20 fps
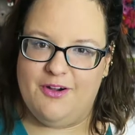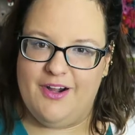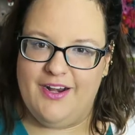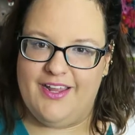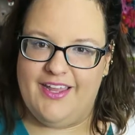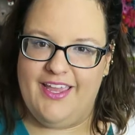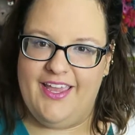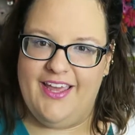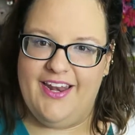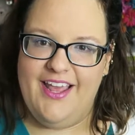
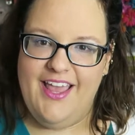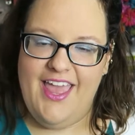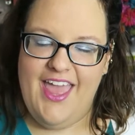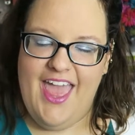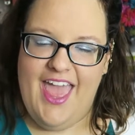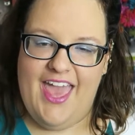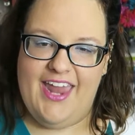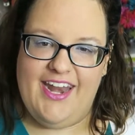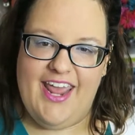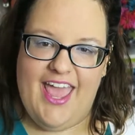Cricket
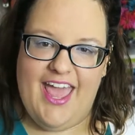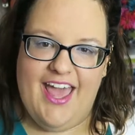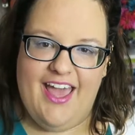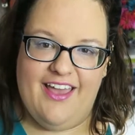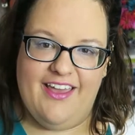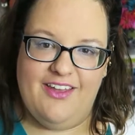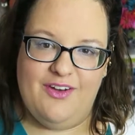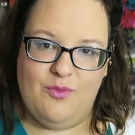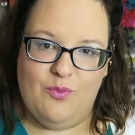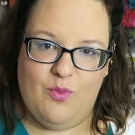and
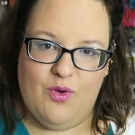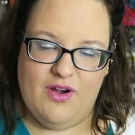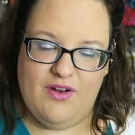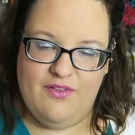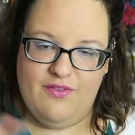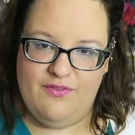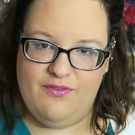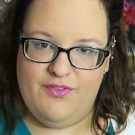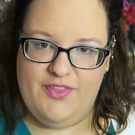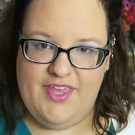had one
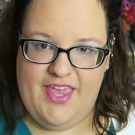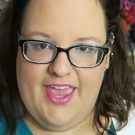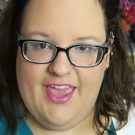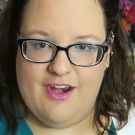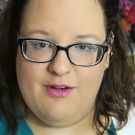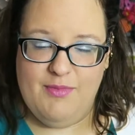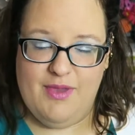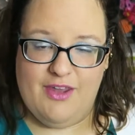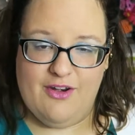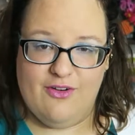of the
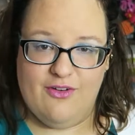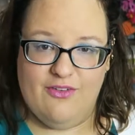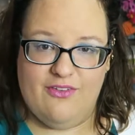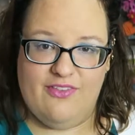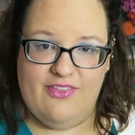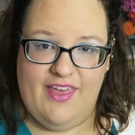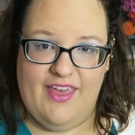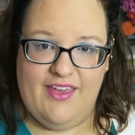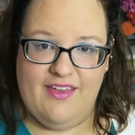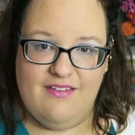
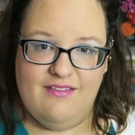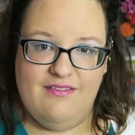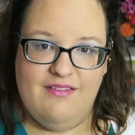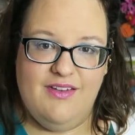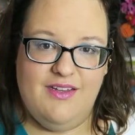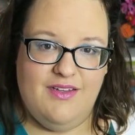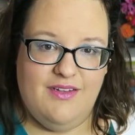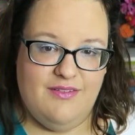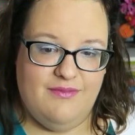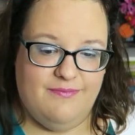animators that
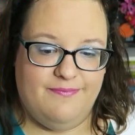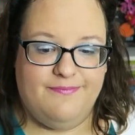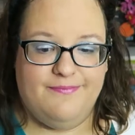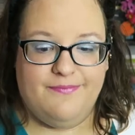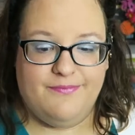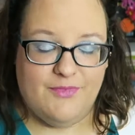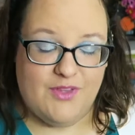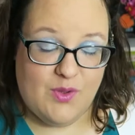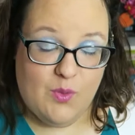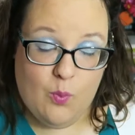
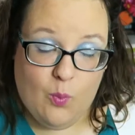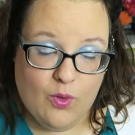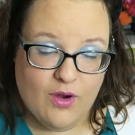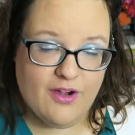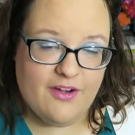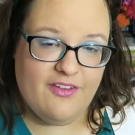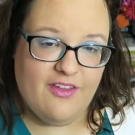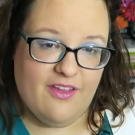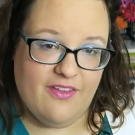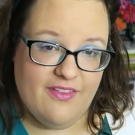
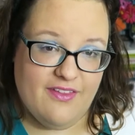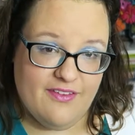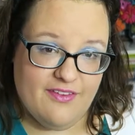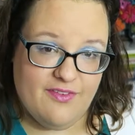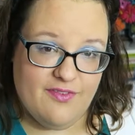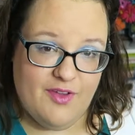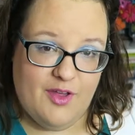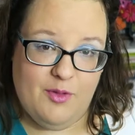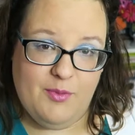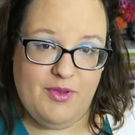worked on
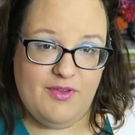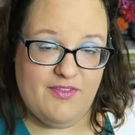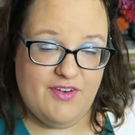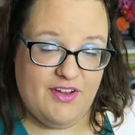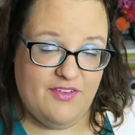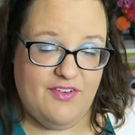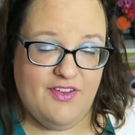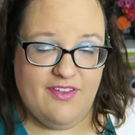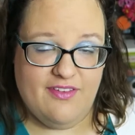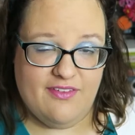this film,
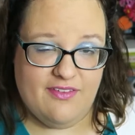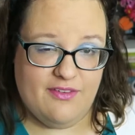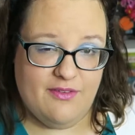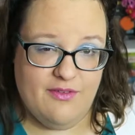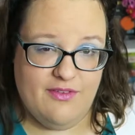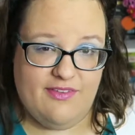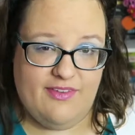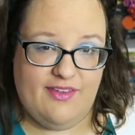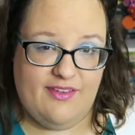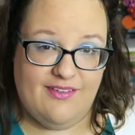even if his
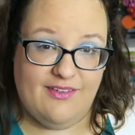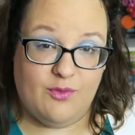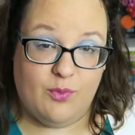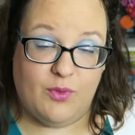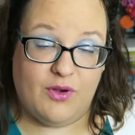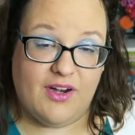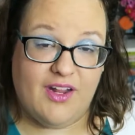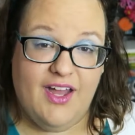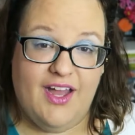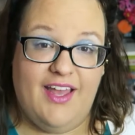scenes
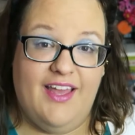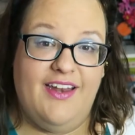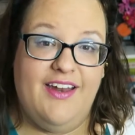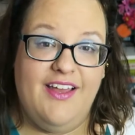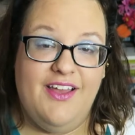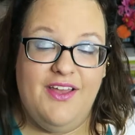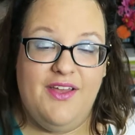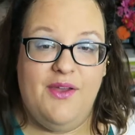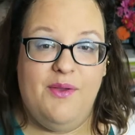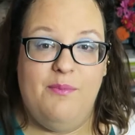were cut,
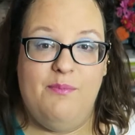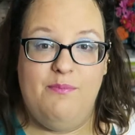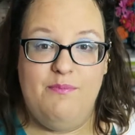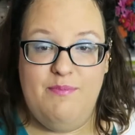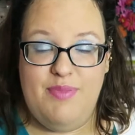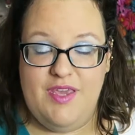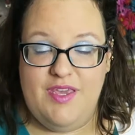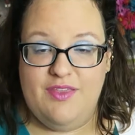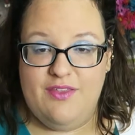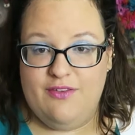
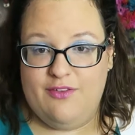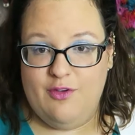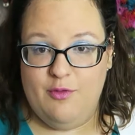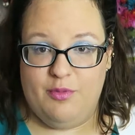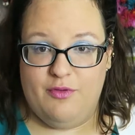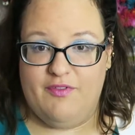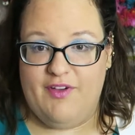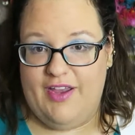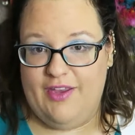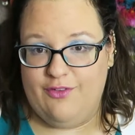be the
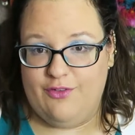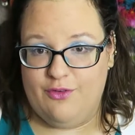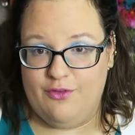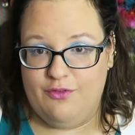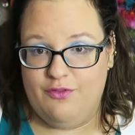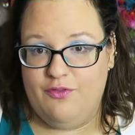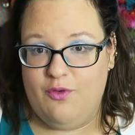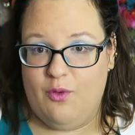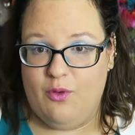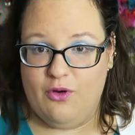supervisor
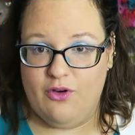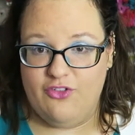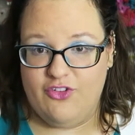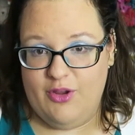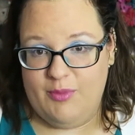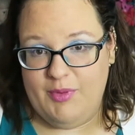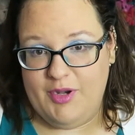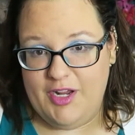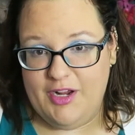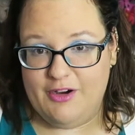for
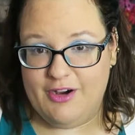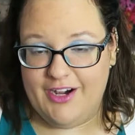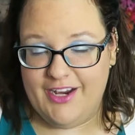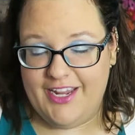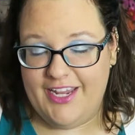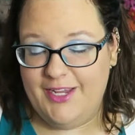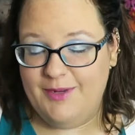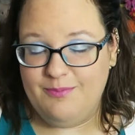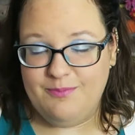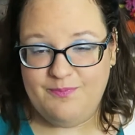Jiminy
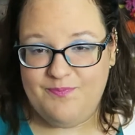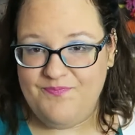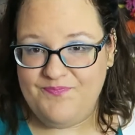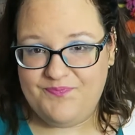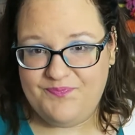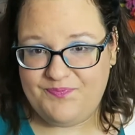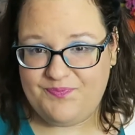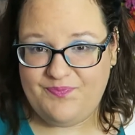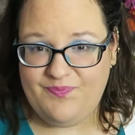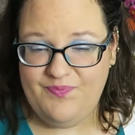Cricket,
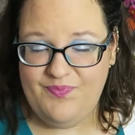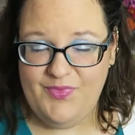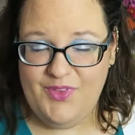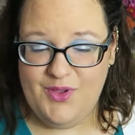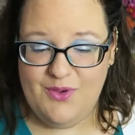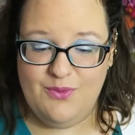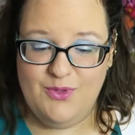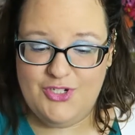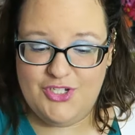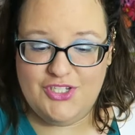
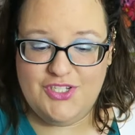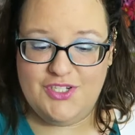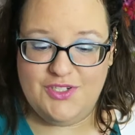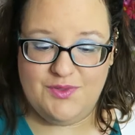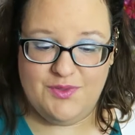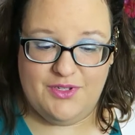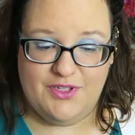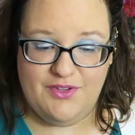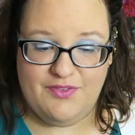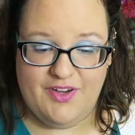which is
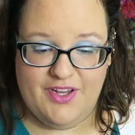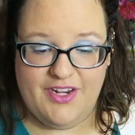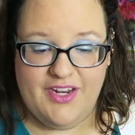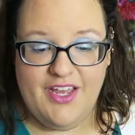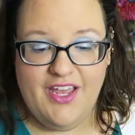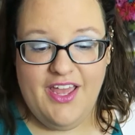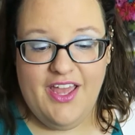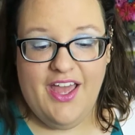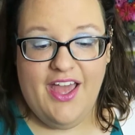just really fun.